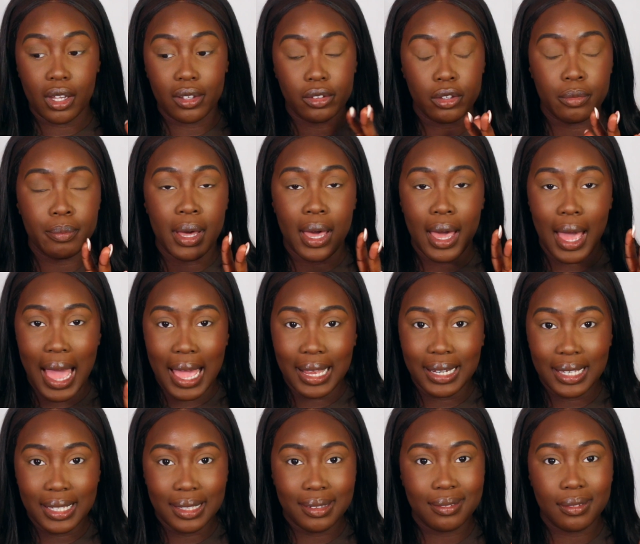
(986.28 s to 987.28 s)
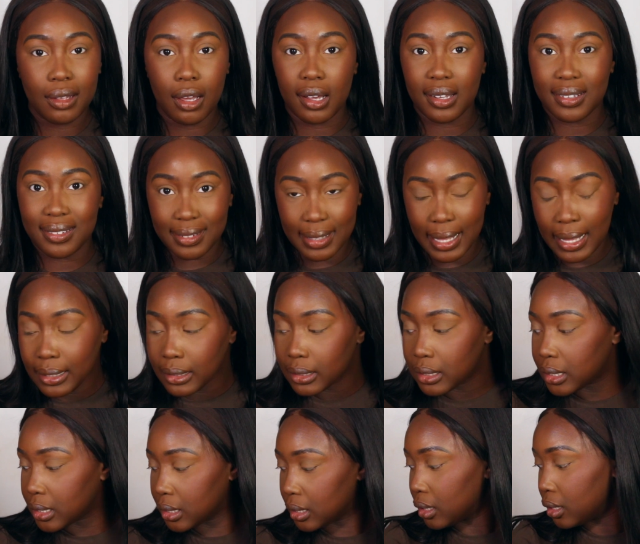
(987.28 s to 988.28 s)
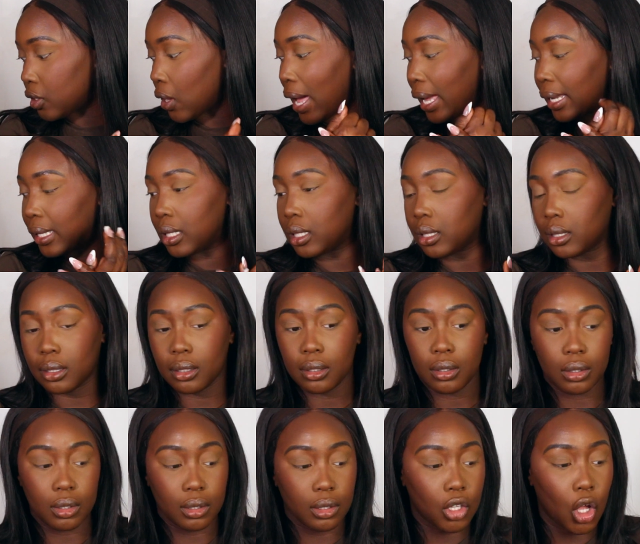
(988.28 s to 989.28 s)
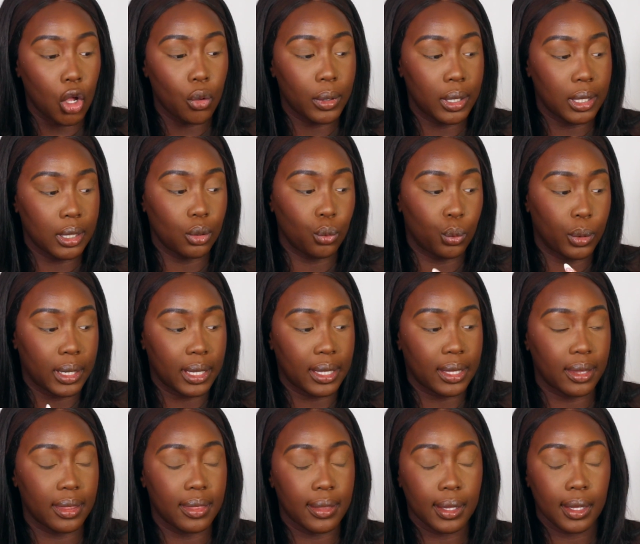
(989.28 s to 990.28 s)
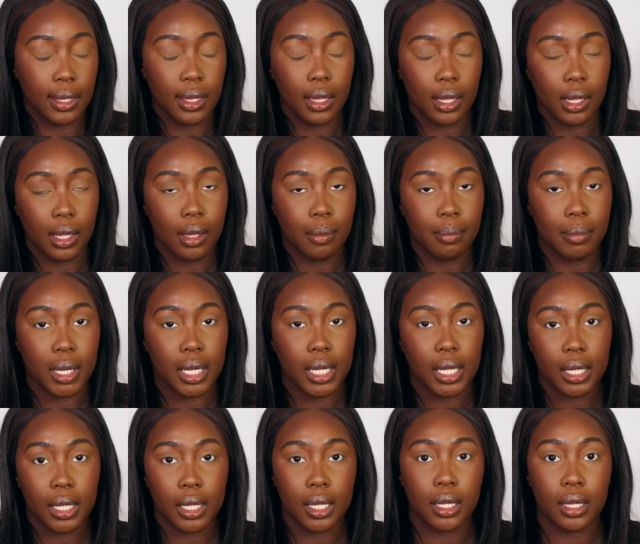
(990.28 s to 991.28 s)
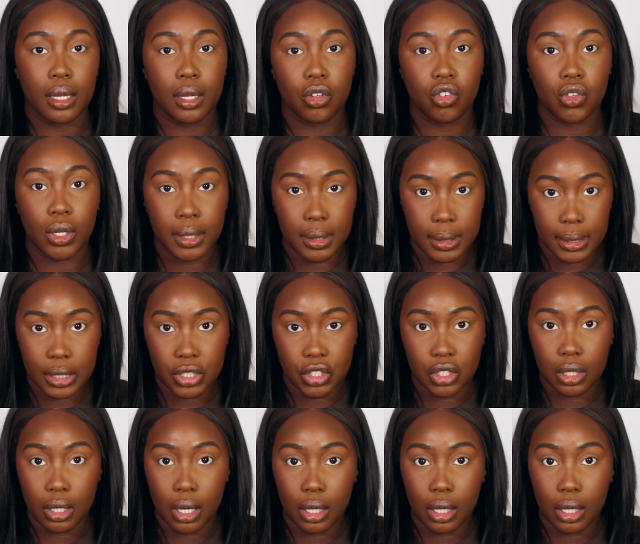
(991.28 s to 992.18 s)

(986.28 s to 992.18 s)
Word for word: So my eyelids are set, so I can go in with my transition